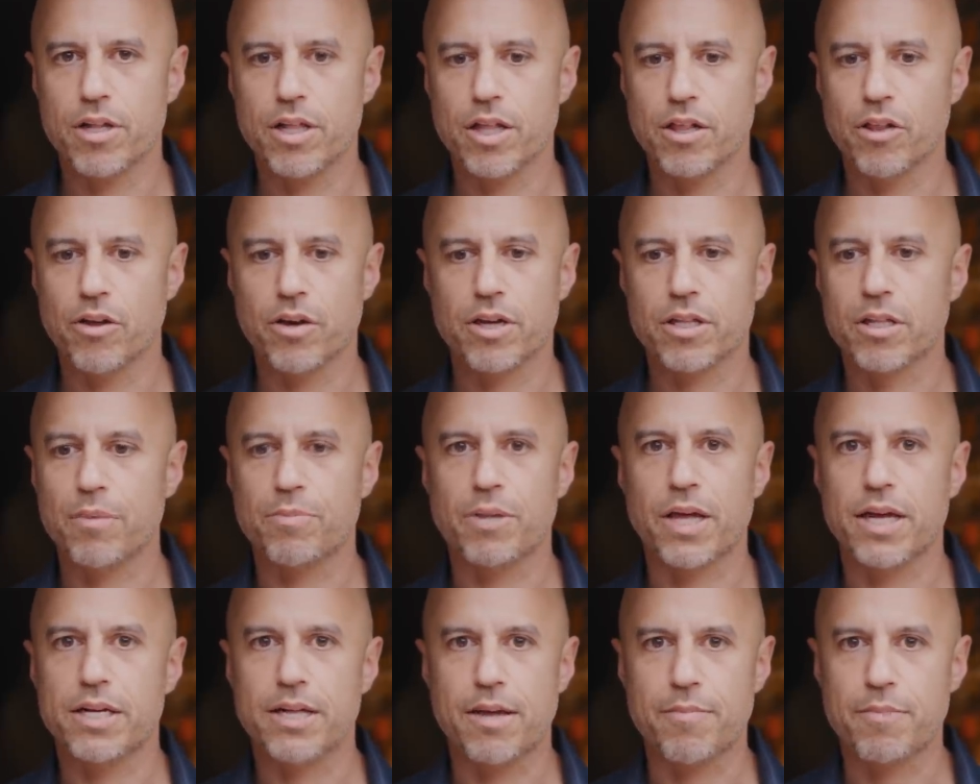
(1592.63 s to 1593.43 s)
They look at the
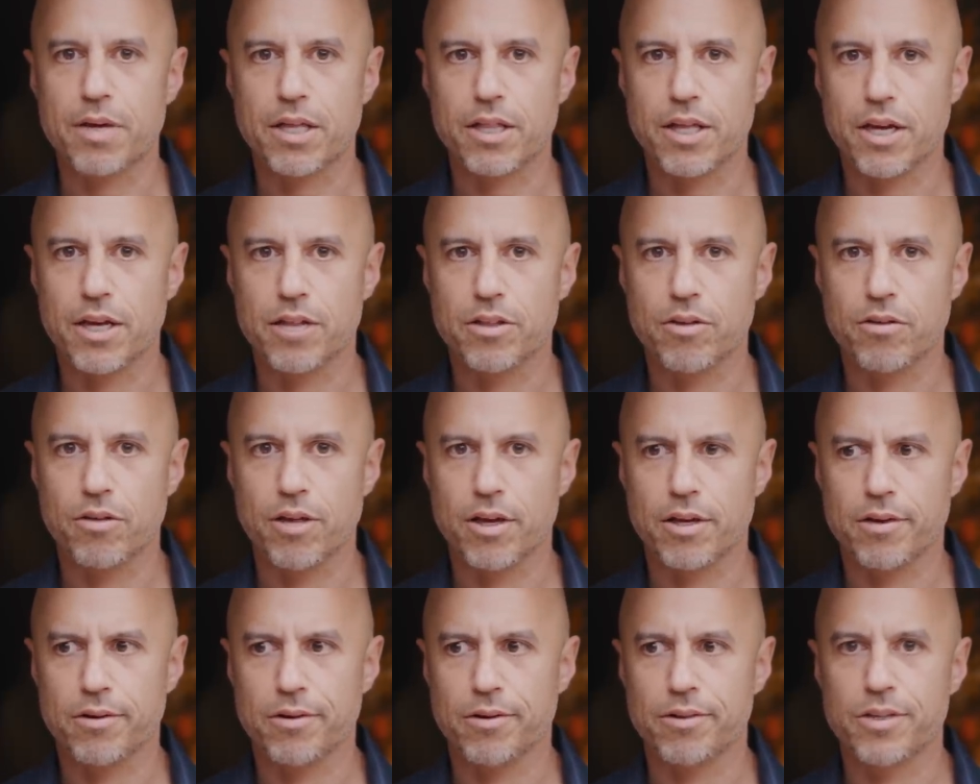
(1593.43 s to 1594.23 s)
pandemic thing and they're
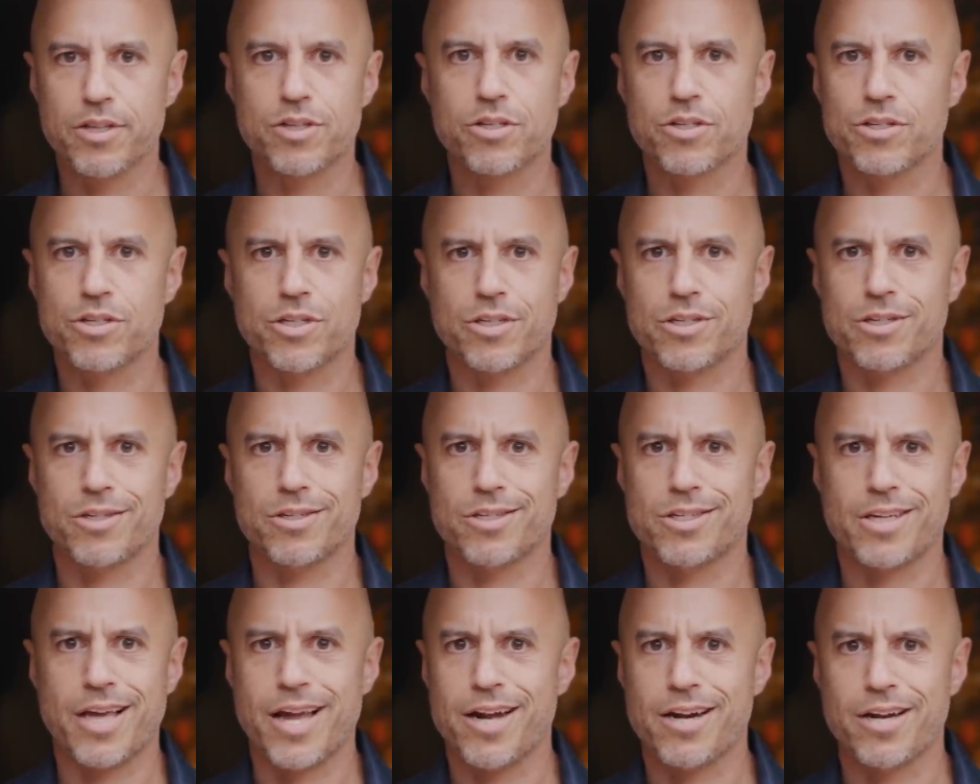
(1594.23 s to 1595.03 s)
like, oh, this is just
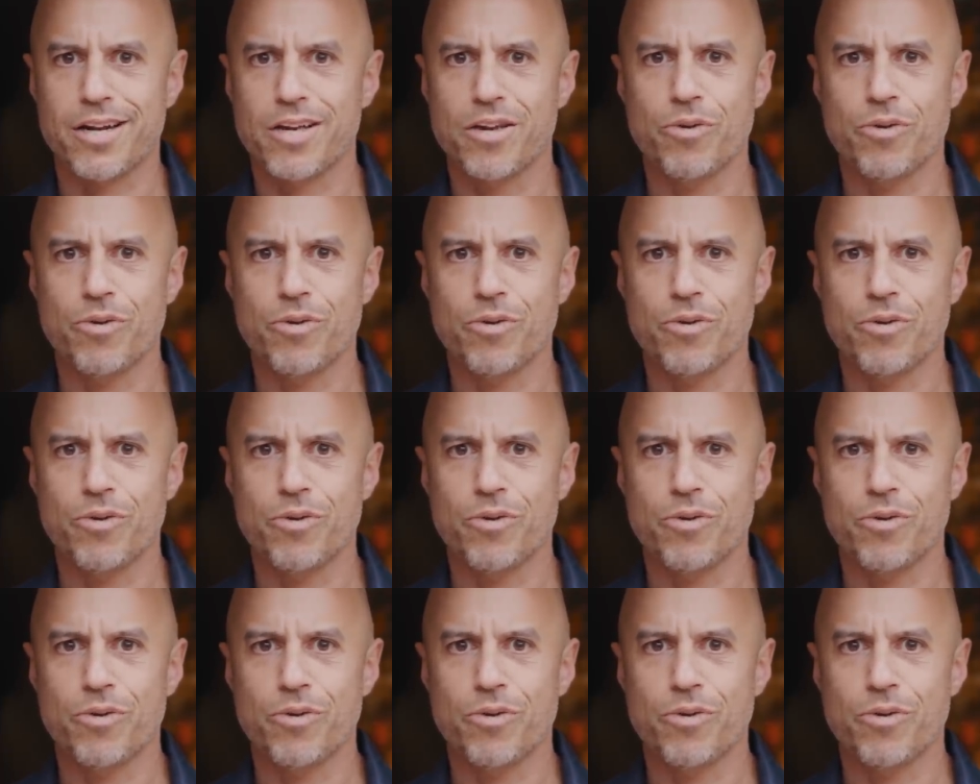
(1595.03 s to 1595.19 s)
insanity.